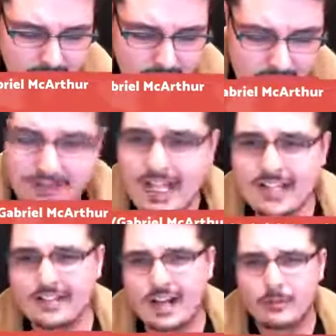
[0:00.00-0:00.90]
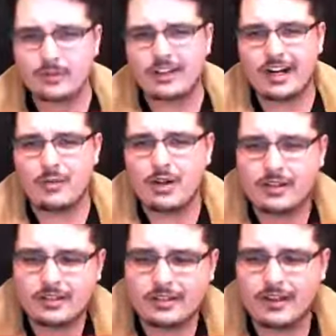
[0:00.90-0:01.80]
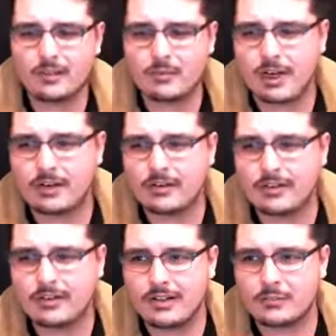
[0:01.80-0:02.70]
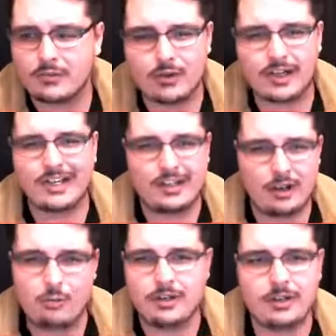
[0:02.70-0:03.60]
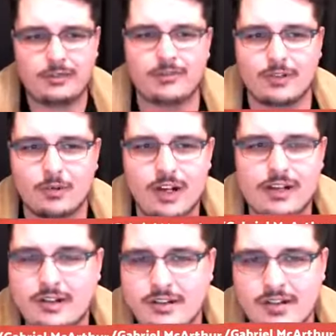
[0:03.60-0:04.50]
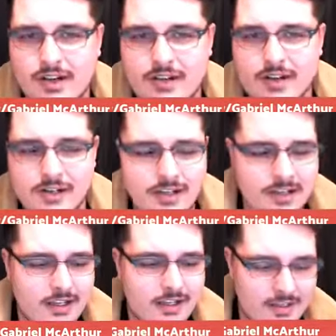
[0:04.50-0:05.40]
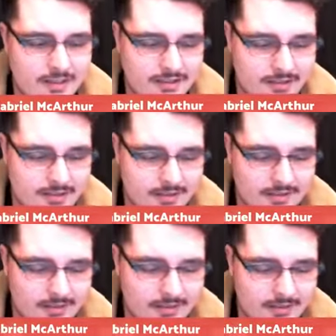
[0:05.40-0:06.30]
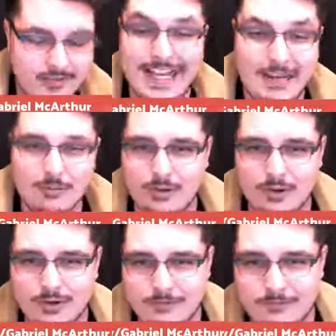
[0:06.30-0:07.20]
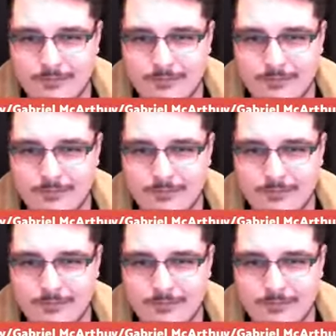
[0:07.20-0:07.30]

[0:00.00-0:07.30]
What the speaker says: And the last topic that I wanted to talk about before I kind of open it up for a wider discussion is the Emperor,